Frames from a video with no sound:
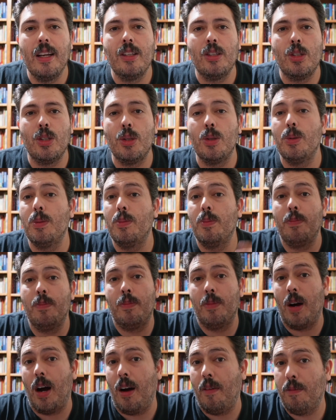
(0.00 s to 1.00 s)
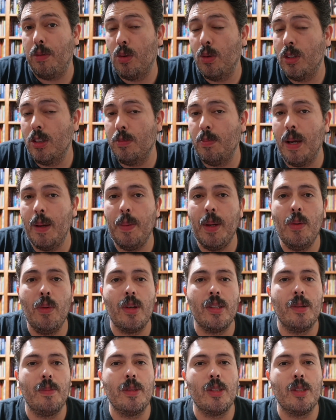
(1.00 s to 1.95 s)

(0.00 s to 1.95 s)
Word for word: to Confluence maybe with some